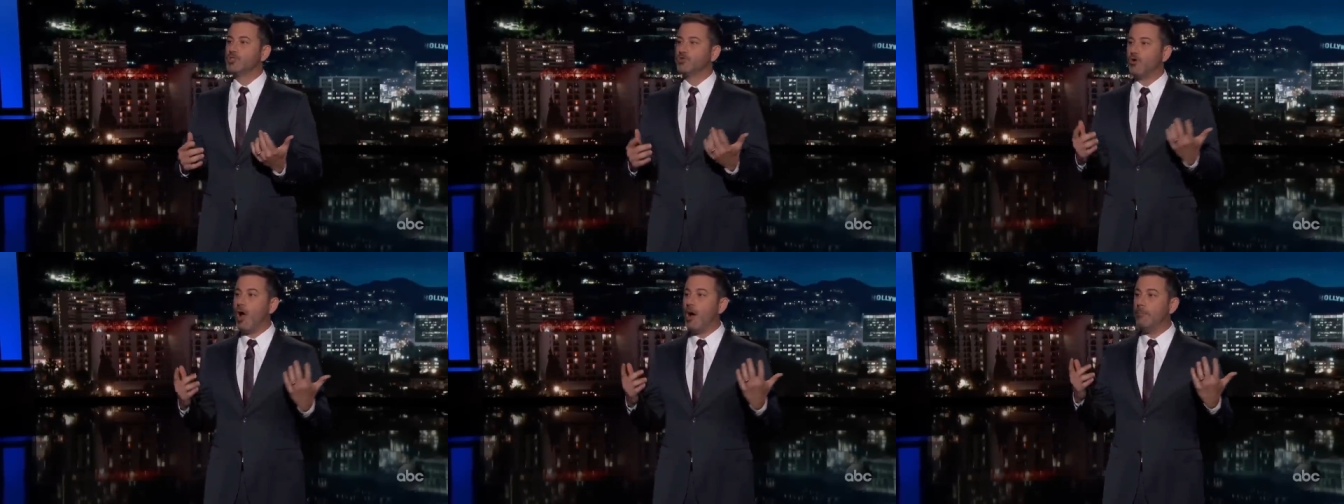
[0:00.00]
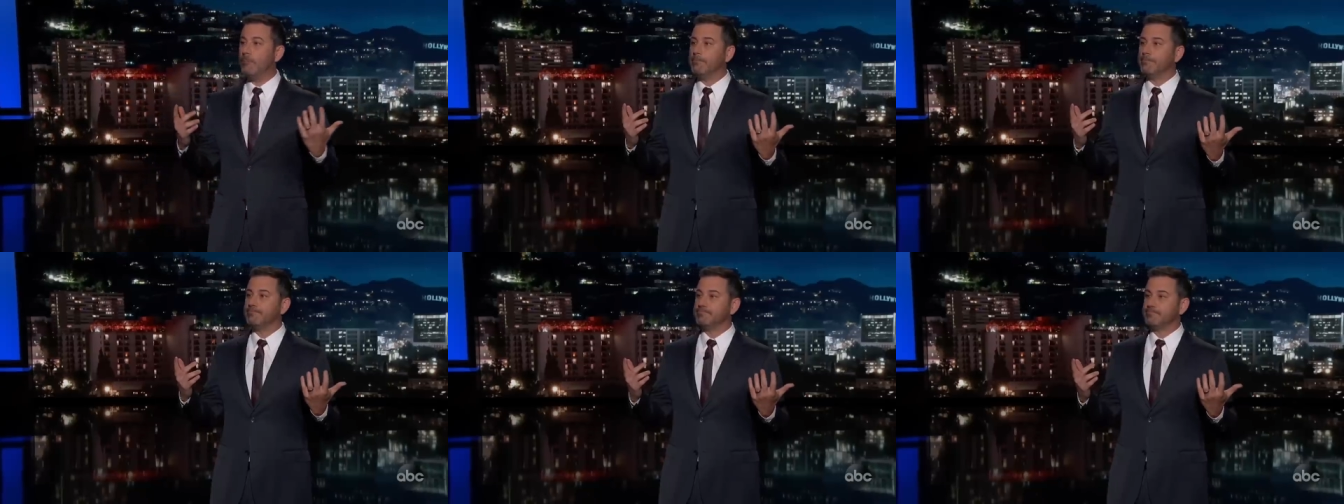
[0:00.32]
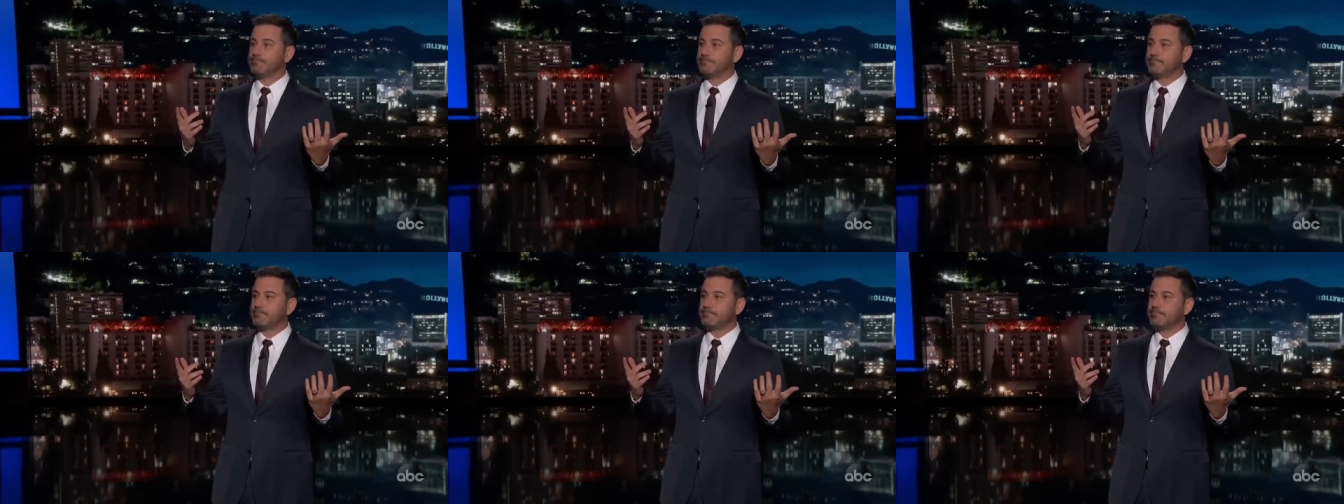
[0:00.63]
Trump
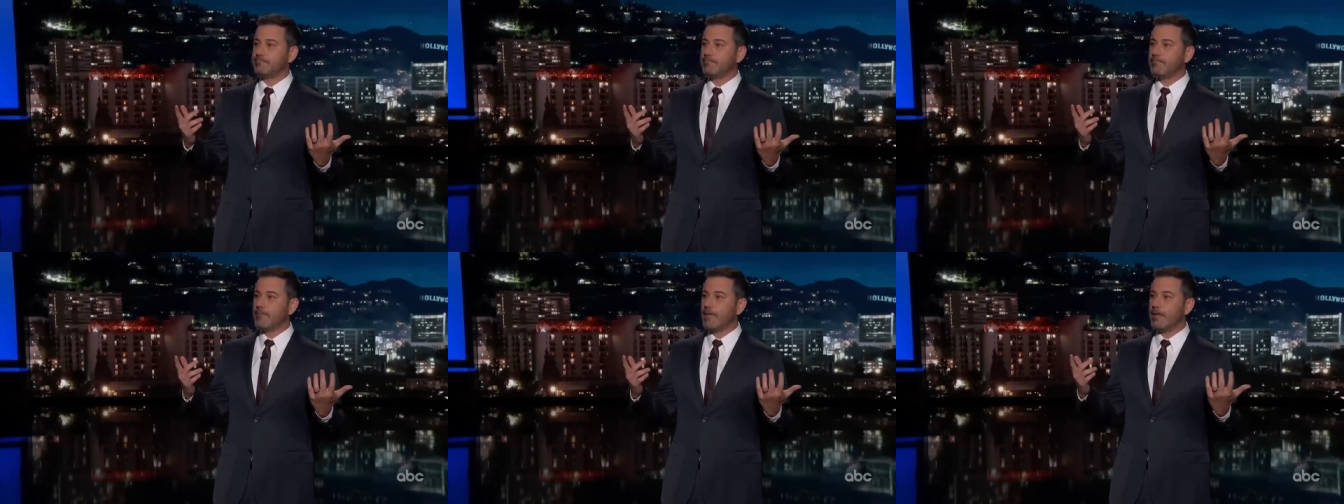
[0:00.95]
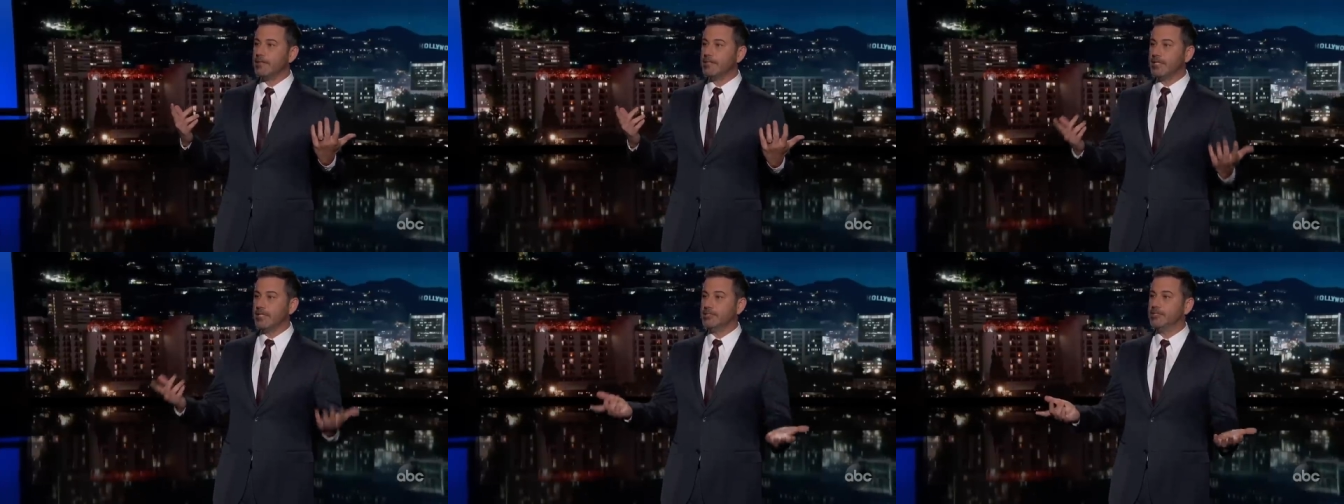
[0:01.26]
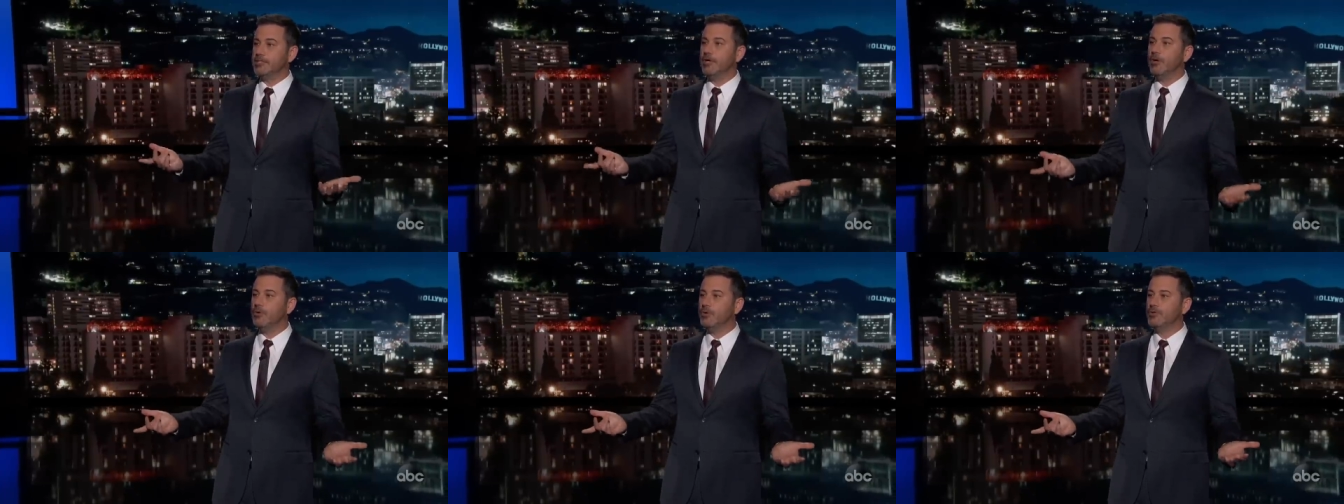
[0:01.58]

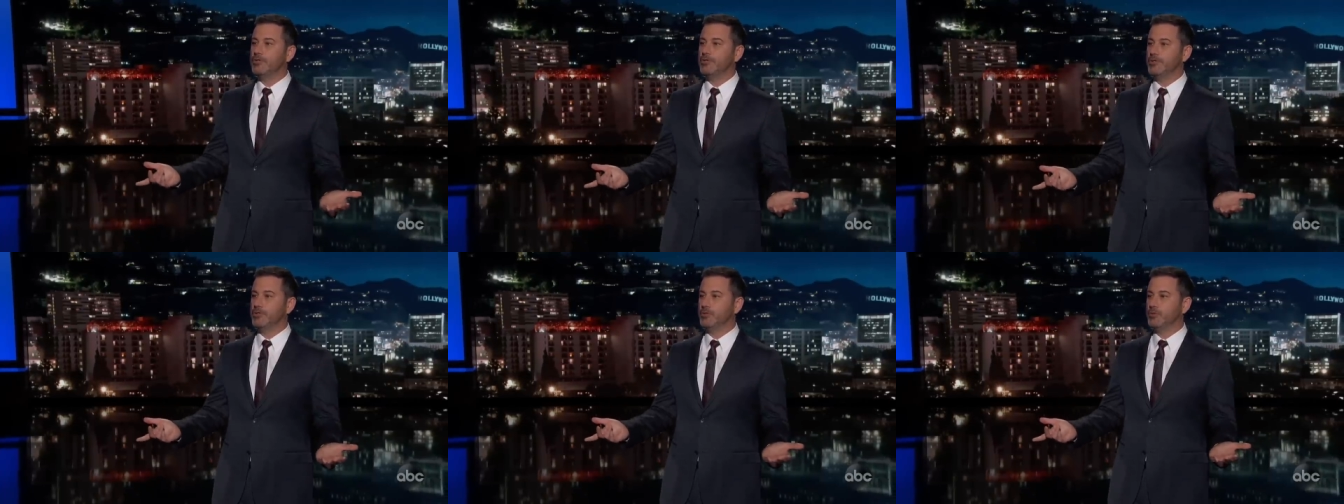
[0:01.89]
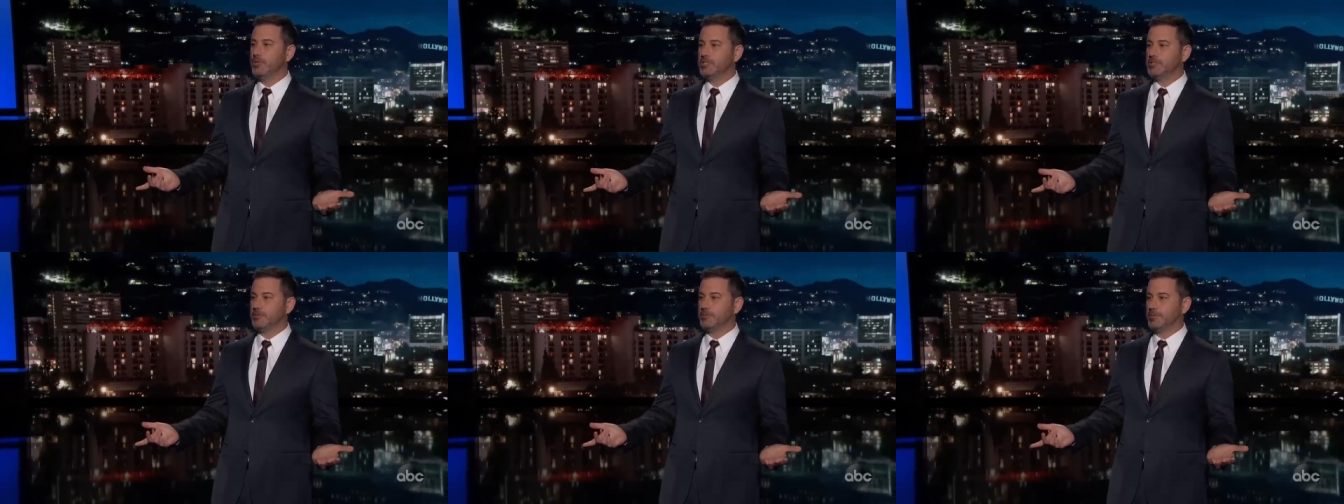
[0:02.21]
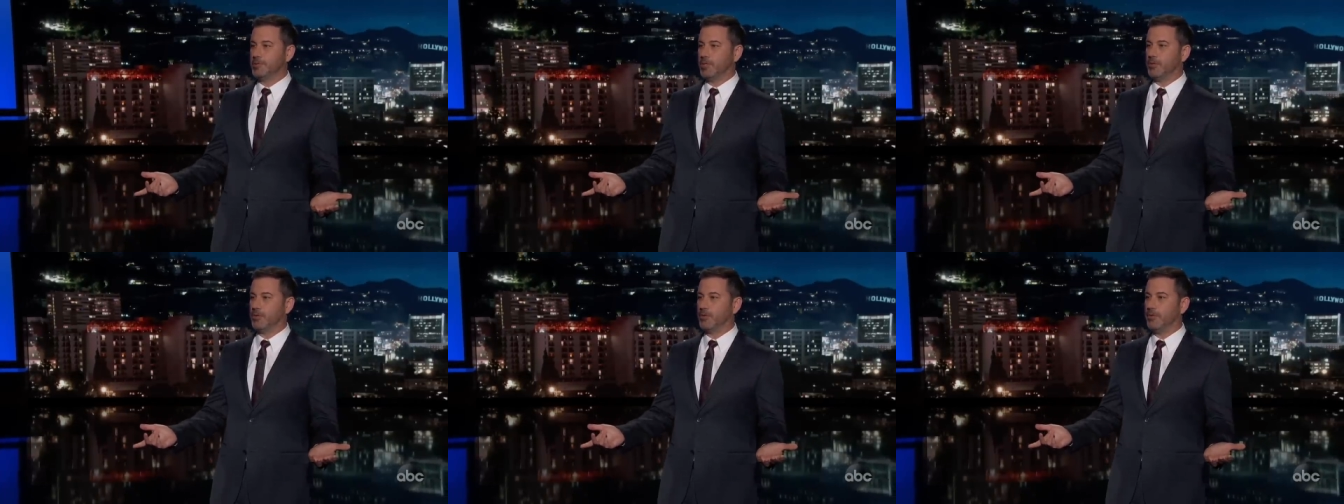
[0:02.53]
doesn't know who the new
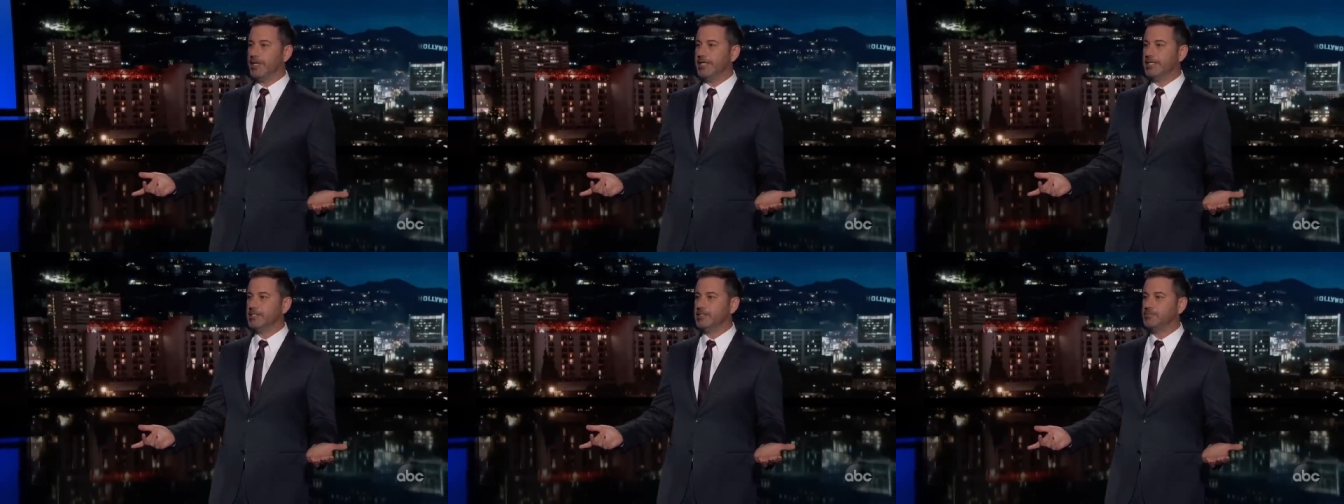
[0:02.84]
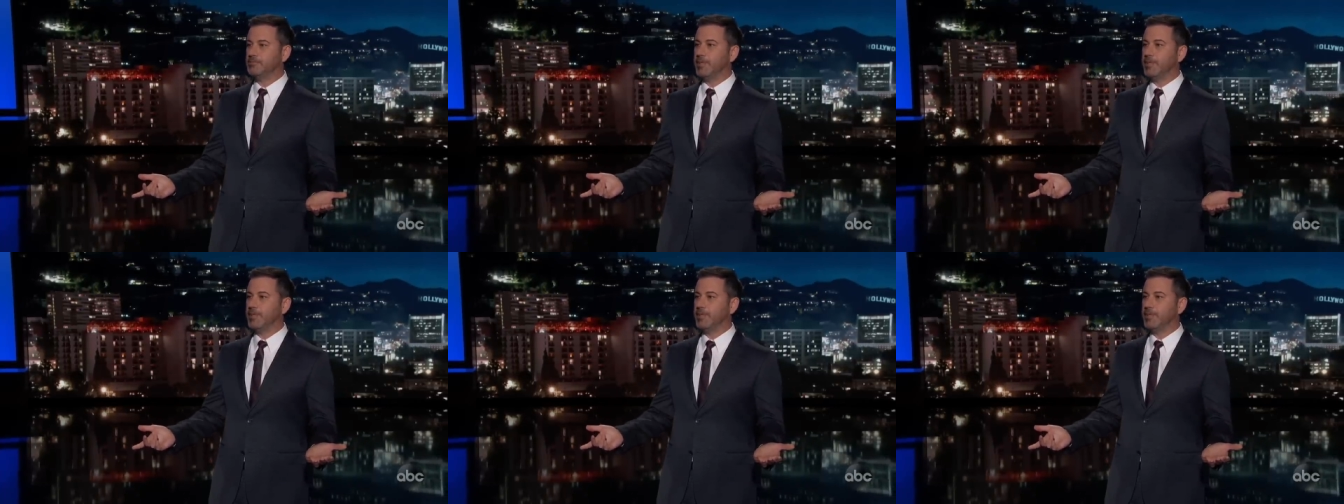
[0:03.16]
whistleblower is,